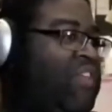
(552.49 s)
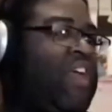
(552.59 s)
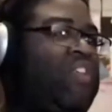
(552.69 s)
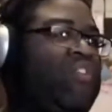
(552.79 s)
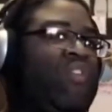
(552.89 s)

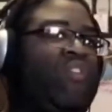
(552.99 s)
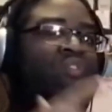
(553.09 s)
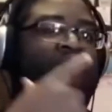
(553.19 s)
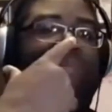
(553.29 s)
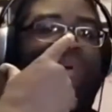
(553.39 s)

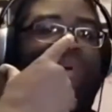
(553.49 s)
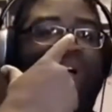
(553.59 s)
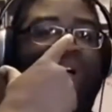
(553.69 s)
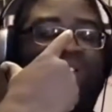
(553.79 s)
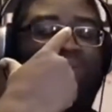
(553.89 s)
anniversary
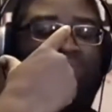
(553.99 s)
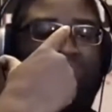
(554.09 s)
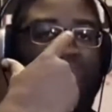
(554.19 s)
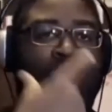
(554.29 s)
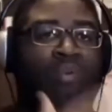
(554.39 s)
box
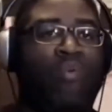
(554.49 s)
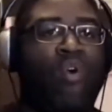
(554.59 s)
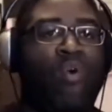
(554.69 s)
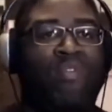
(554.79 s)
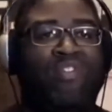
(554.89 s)
for
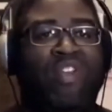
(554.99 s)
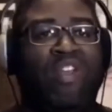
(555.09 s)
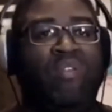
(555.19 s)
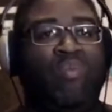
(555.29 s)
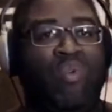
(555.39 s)
War
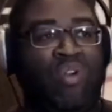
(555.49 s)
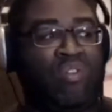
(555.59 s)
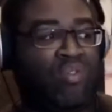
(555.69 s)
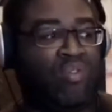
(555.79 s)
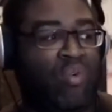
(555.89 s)
Machine was,
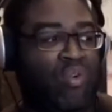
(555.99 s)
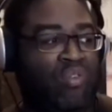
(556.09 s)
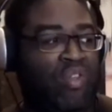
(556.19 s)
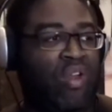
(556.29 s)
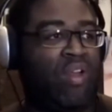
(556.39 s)
of
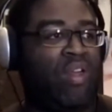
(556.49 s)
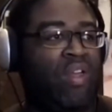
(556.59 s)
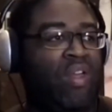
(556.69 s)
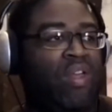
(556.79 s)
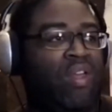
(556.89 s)
course,
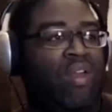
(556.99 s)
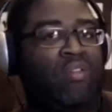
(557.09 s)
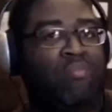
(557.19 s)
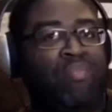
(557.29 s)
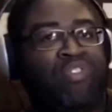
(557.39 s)

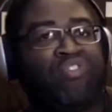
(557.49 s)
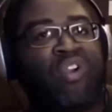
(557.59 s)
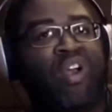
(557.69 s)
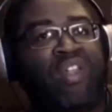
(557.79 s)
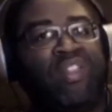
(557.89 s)
Butcher
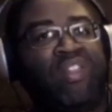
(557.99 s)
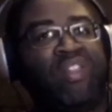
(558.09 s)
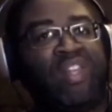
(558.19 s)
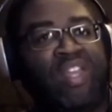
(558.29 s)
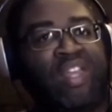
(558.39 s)

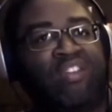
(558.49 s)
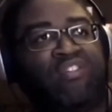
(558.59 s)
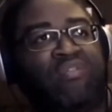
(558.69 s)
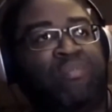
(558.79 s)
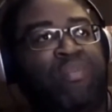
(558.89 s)

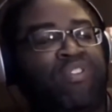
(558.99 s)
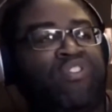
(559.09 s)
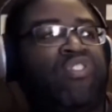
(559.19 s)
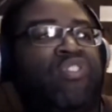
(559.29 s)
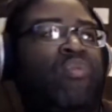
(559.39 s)
Unleashed.
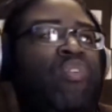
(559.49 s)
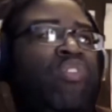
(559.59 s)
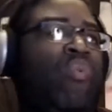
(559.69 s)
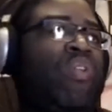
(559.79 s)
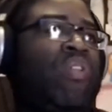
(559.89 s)
Butcher was
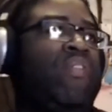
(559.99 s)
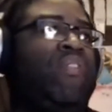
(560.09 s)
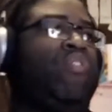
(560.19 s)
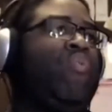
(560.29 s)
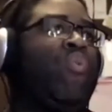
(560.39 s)
one of the
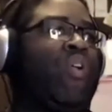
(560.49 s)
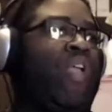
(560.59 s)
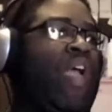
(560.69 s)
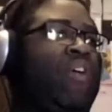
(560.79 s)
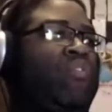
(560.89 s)
2
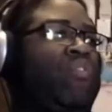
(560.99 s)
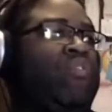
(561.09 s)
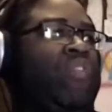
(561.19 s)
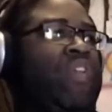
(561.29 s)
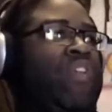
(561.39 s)
Warcasters
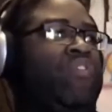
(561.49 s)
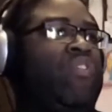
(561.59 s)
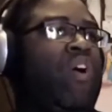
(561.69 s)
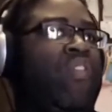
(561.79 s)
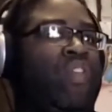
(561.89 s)
featured
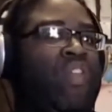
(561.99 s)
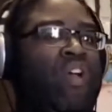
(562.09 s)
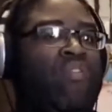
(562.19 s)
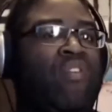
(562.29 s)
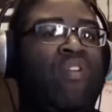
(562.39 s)
on the
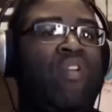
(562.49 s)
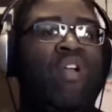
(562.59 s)
cover